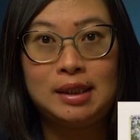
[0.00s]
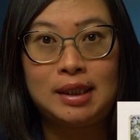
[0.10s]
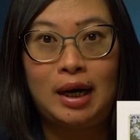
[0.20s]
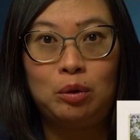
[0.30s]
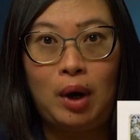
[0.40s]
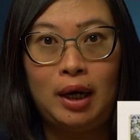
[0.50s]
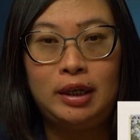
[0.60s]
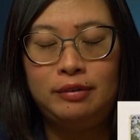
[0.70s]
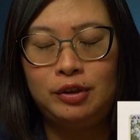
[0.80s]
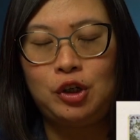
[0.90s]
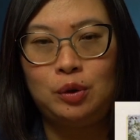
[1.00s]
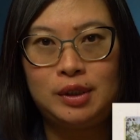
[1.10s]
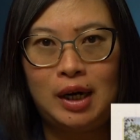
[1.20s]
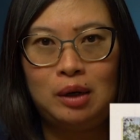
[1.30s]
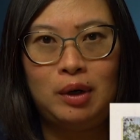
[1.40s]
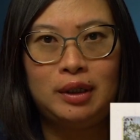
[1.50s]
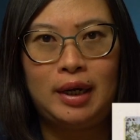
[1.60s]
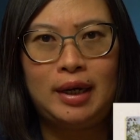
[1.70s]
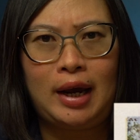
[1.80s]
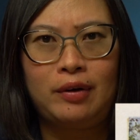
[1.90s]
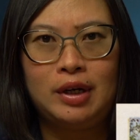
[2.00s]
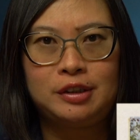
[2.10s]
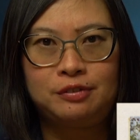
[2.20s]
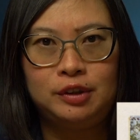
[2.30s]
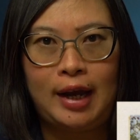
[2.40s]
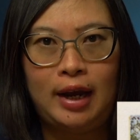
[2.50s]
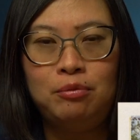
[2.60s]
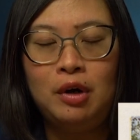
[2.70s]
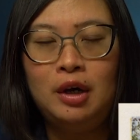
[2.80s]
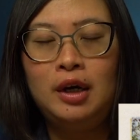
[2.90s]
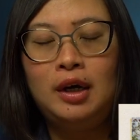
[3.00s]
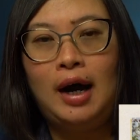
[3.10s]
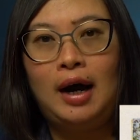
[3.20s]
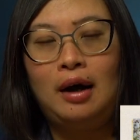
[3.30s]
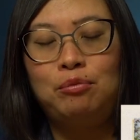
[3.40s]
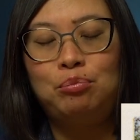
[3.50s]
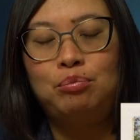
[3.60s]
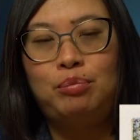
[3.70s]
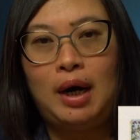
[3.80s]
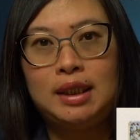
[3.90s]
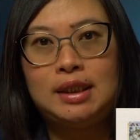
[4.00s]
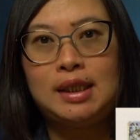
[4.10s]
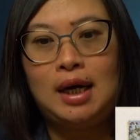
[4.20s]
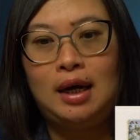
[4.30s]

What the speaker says: in Taiwan, even though Taiwan, they carry a different name. But